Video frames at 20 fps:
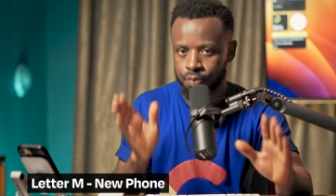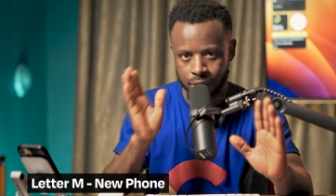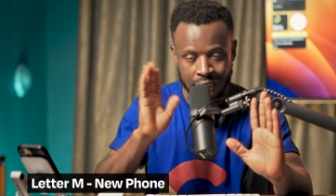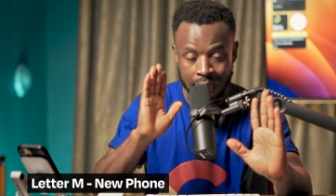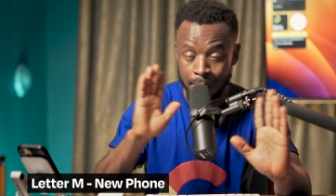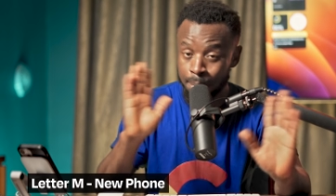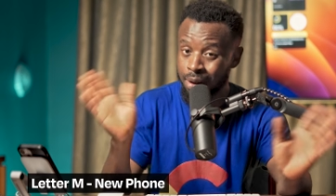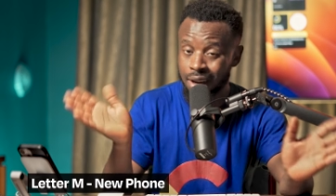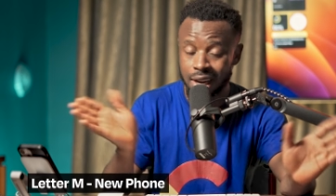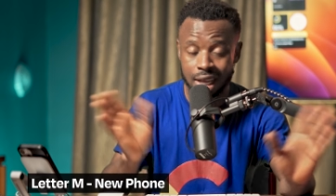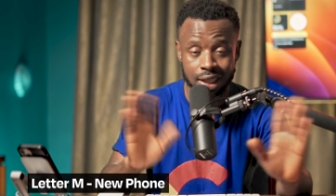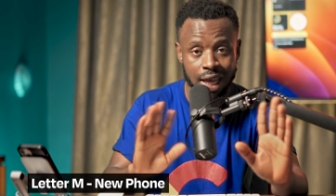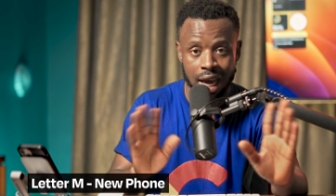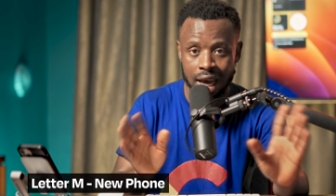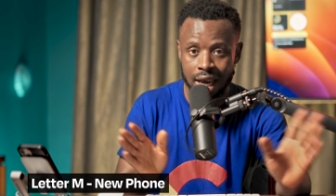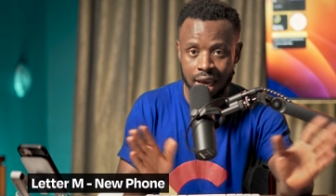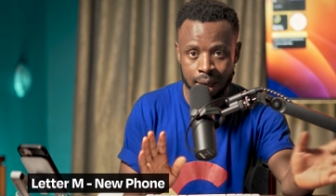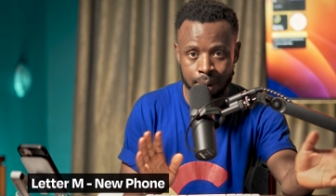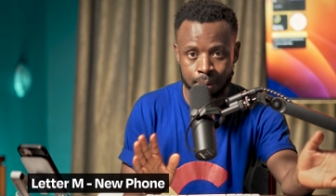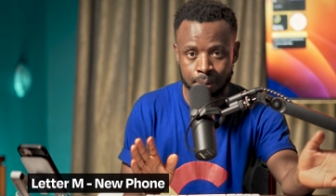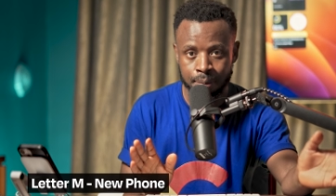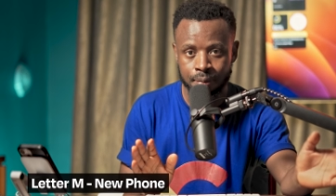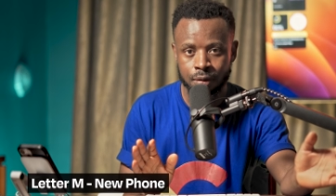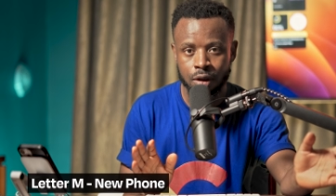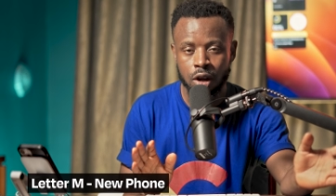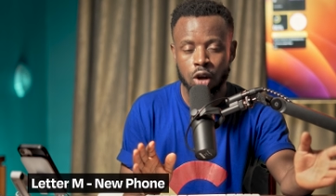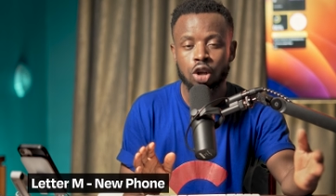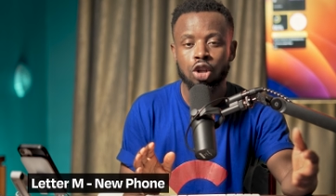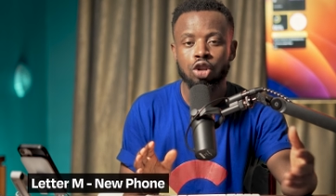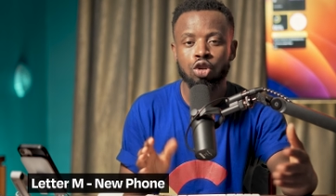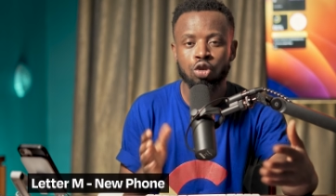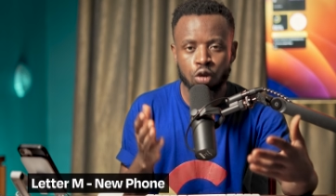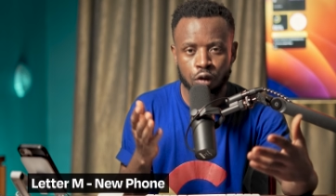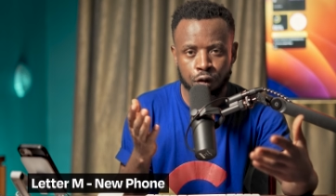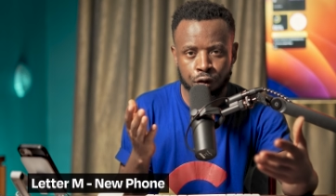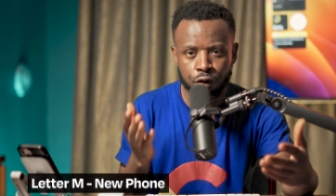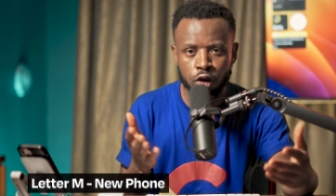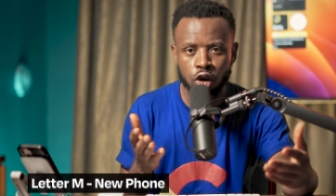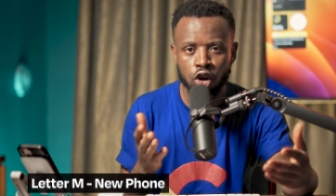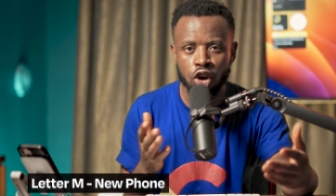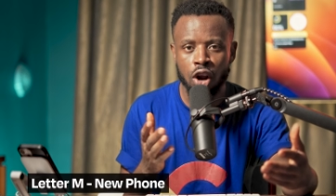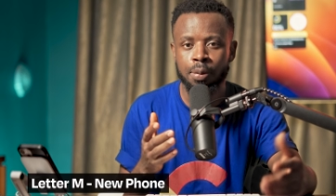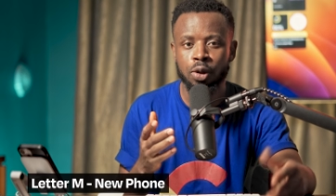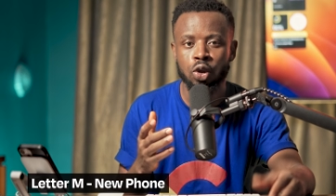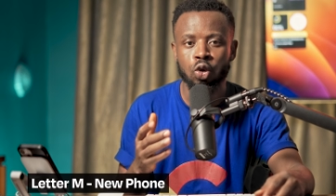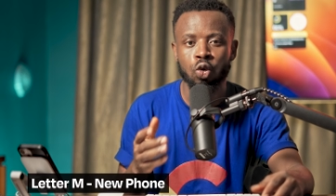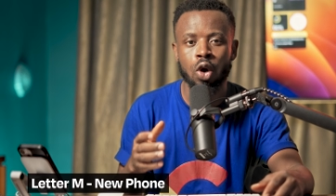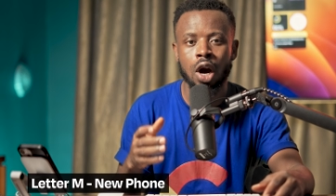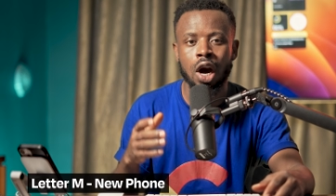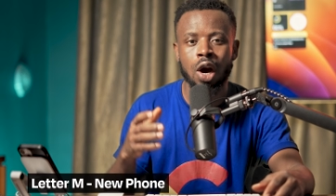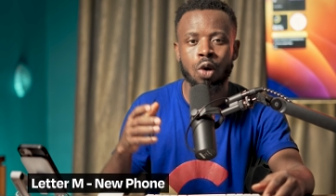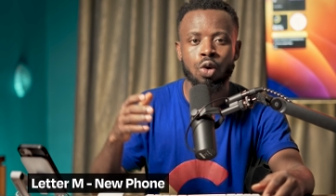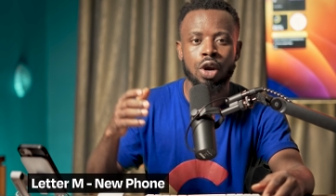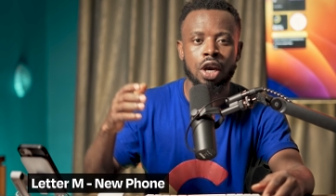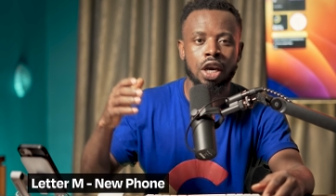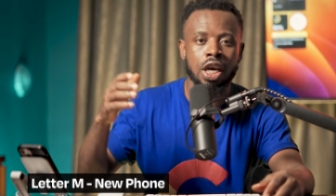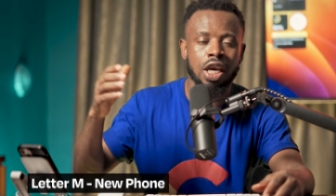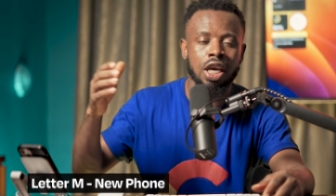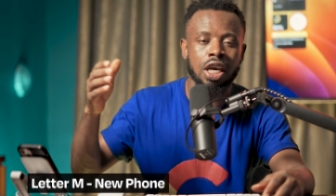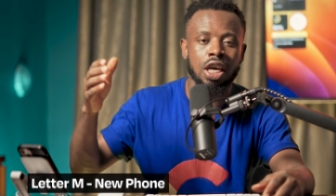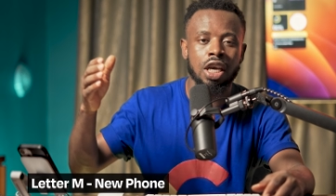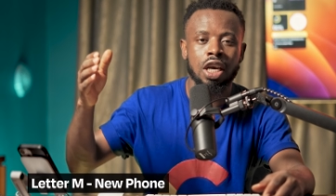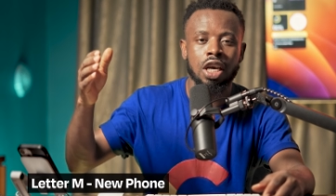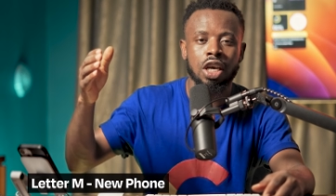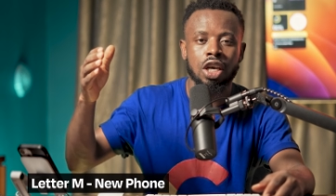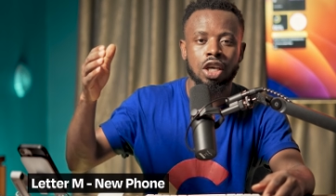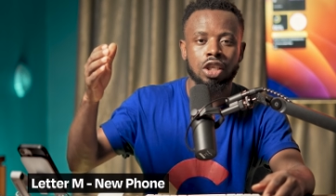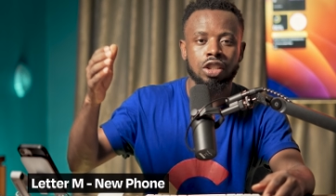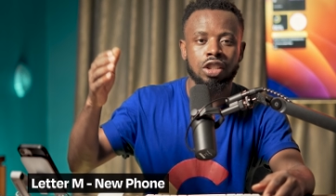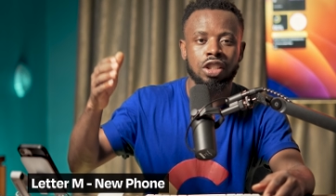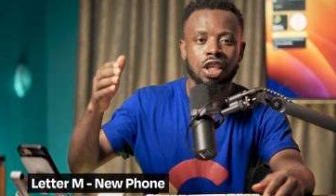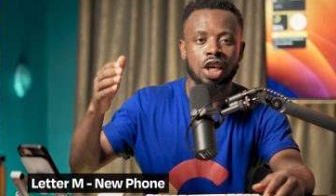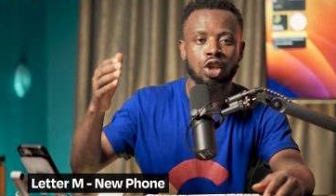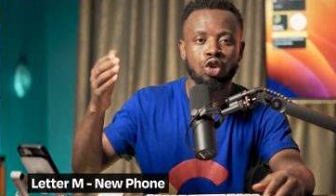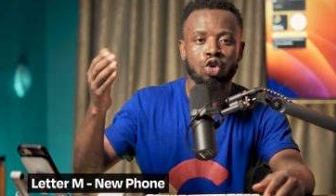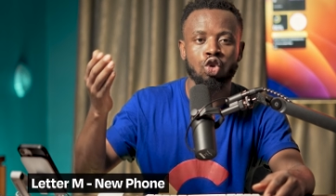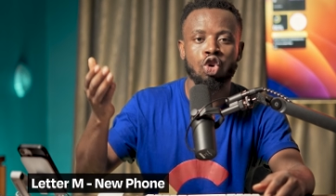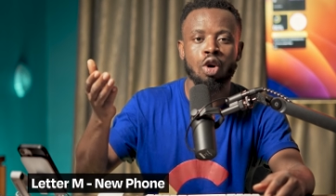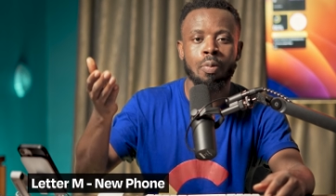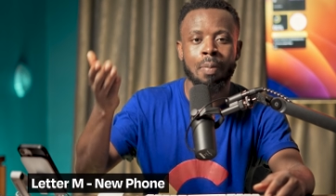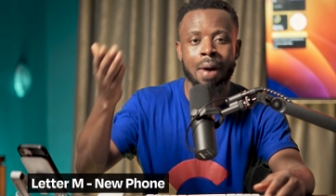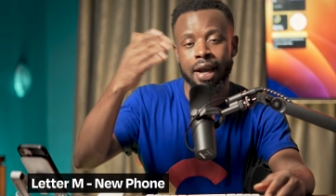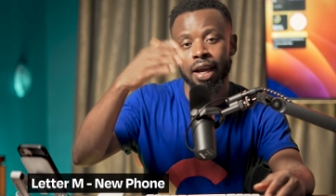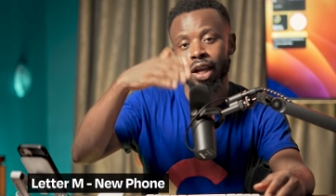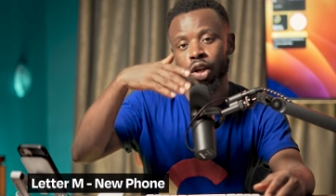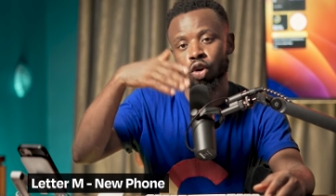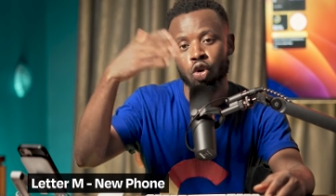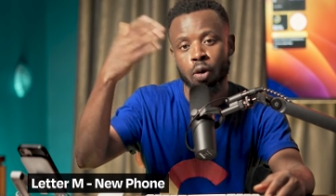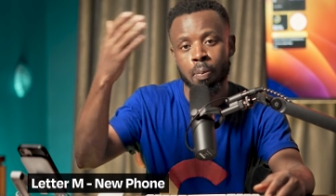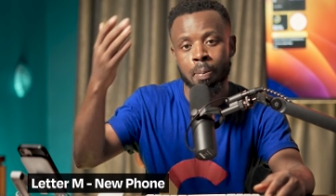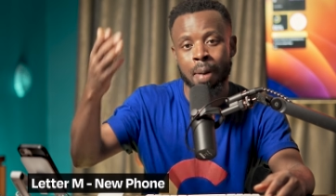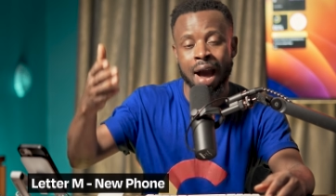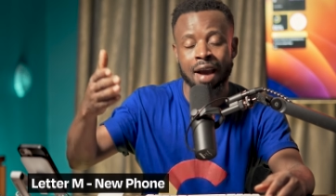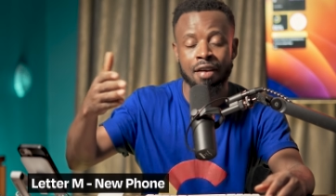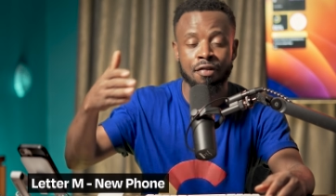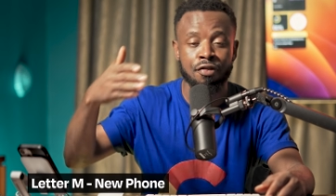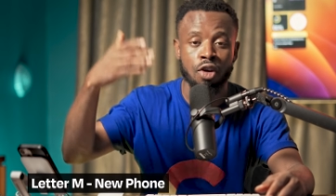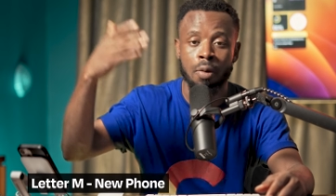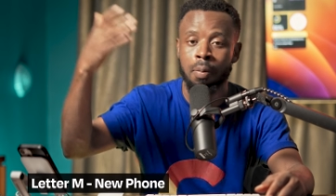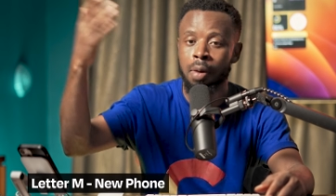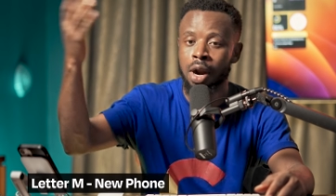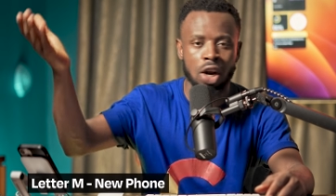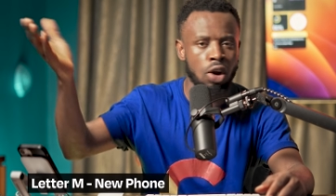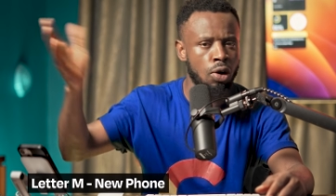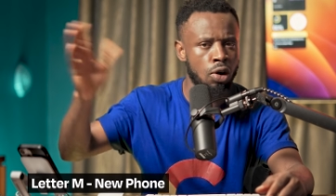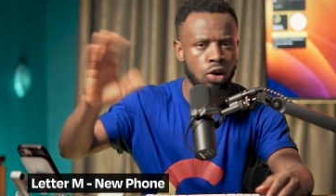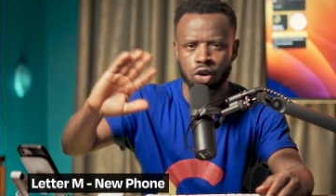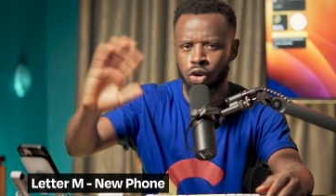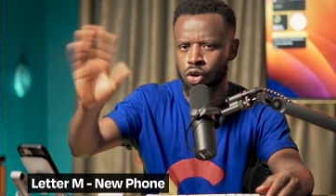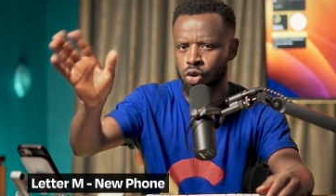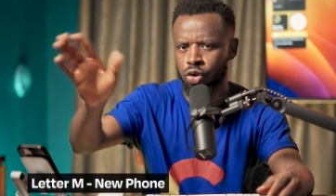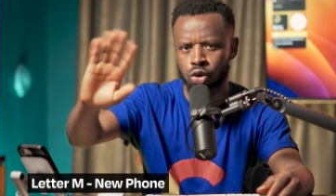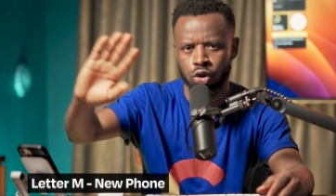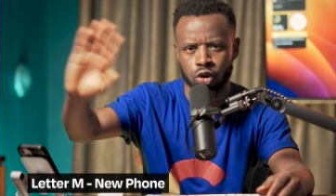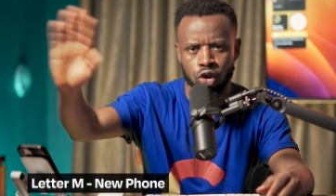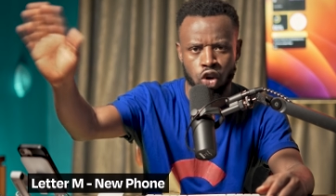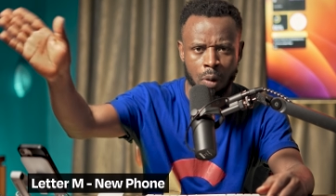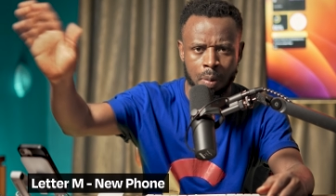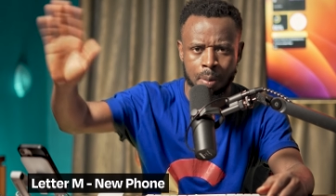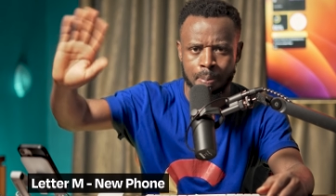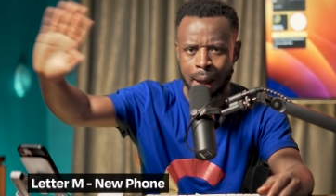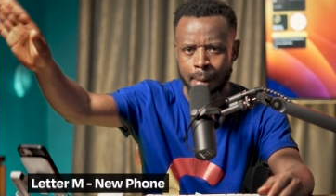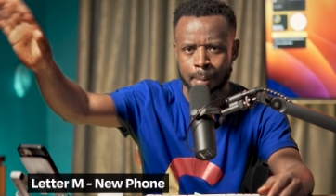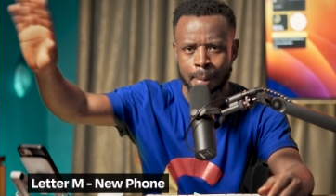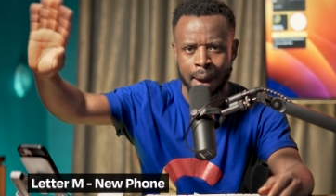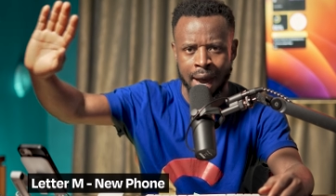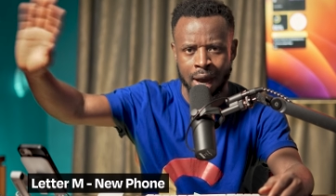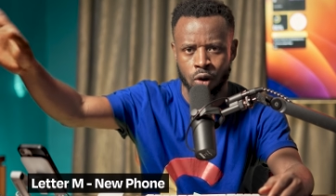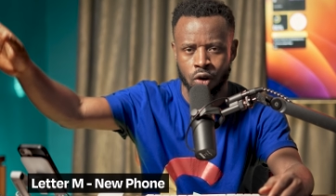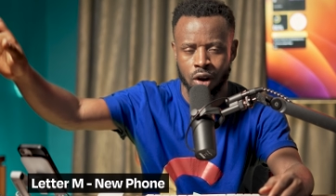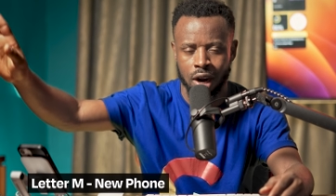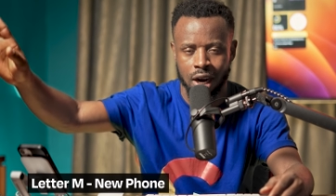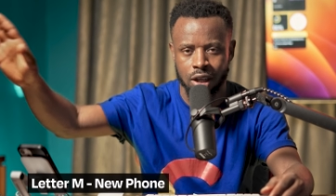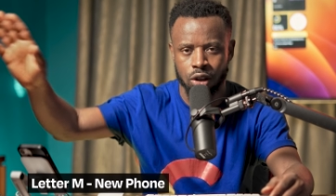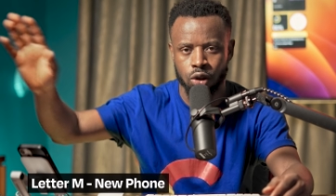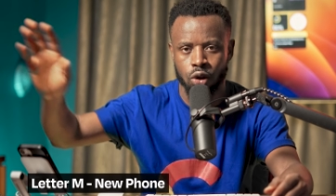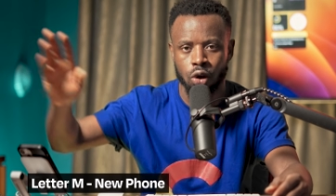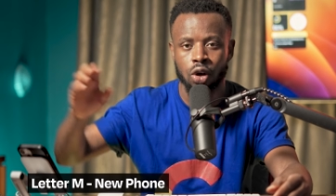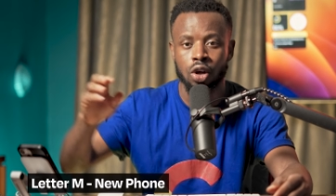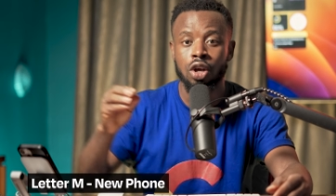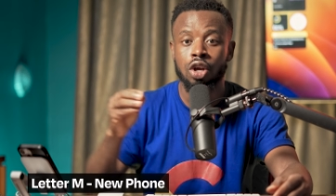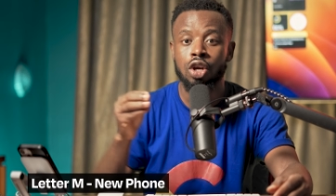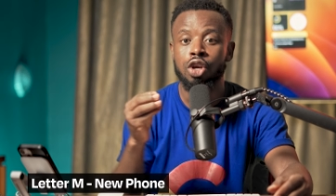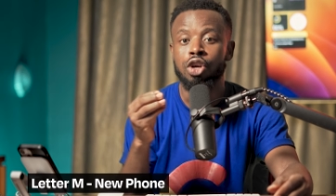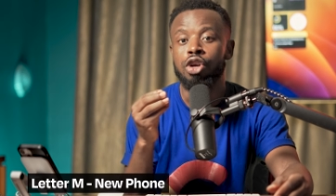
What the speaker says: Then be letter M. New phone, not be the one where, say, you go market, go buy from, no, not be buy one at the talk.